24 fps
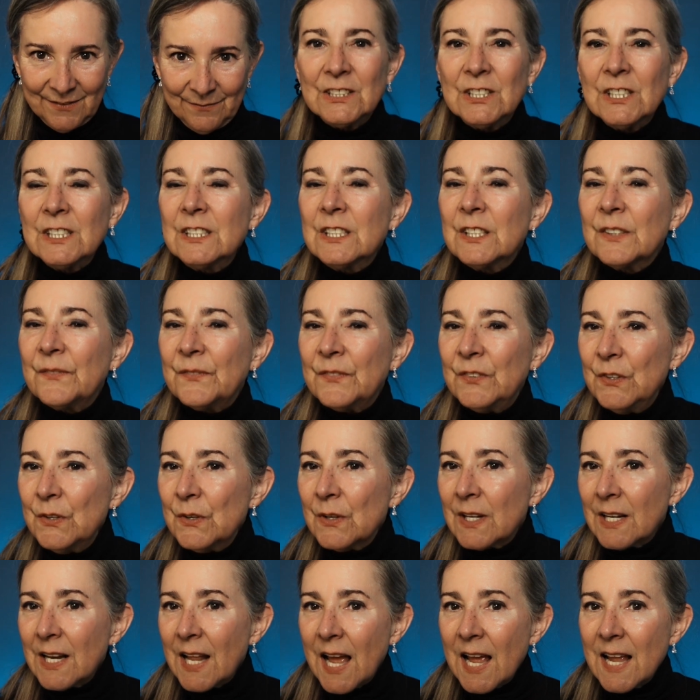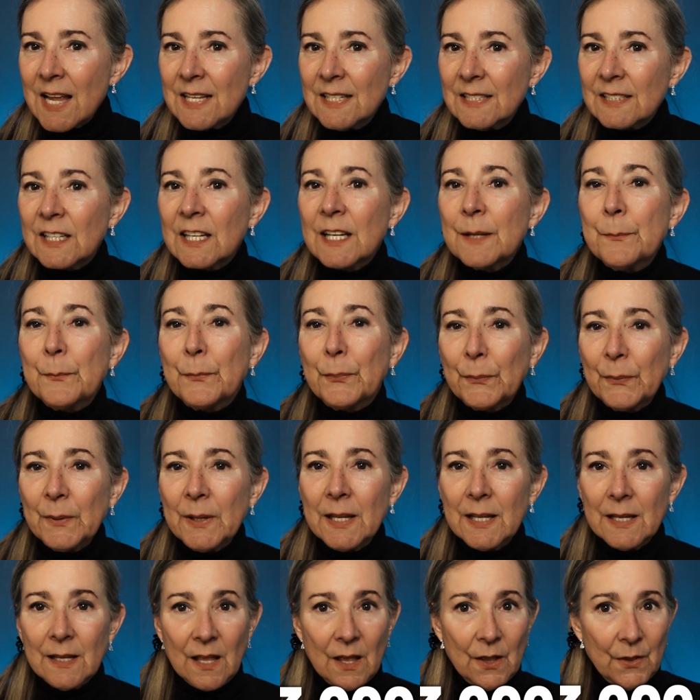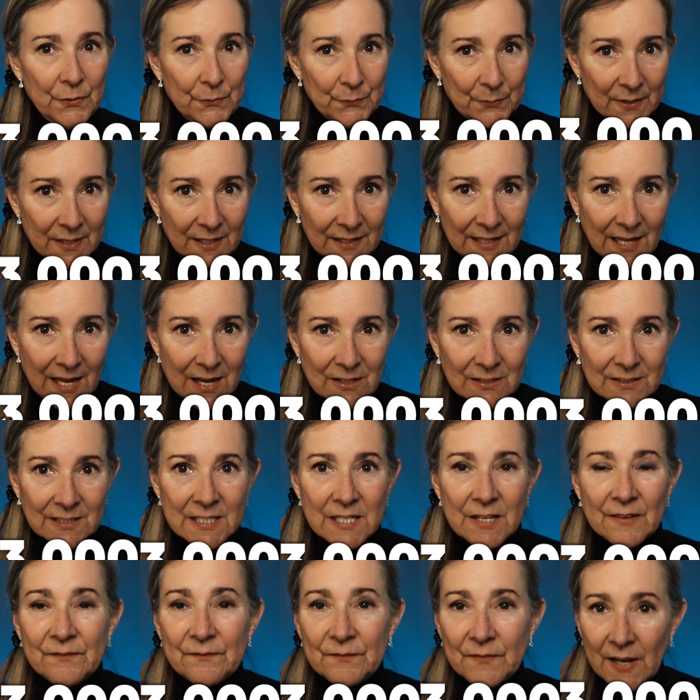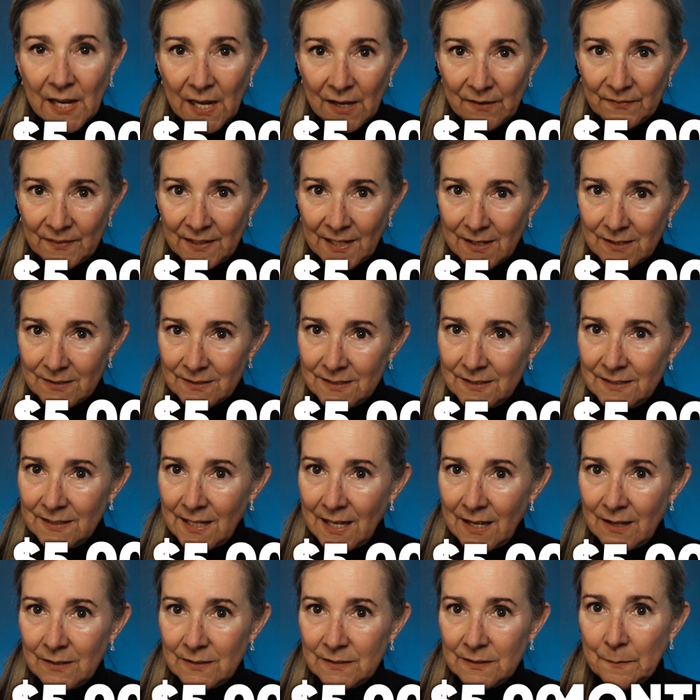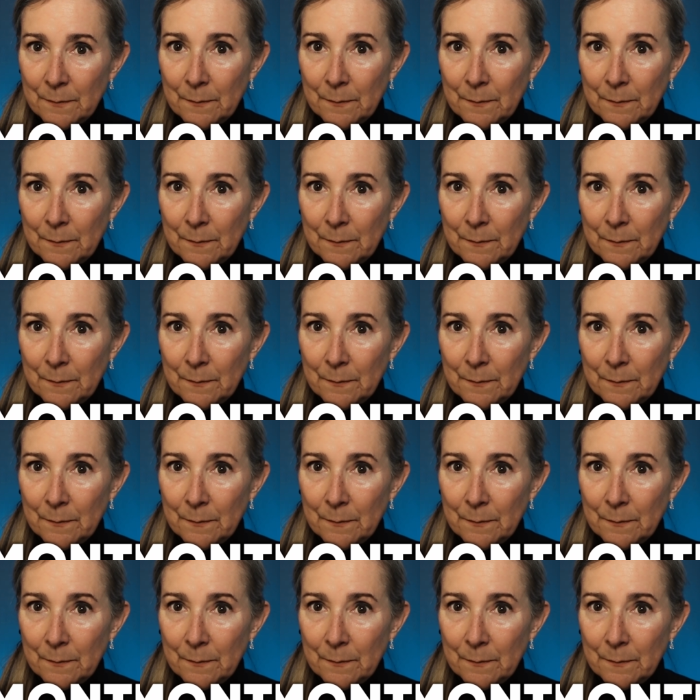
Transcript: Just a few clients can bring $3,000 to $5,000 a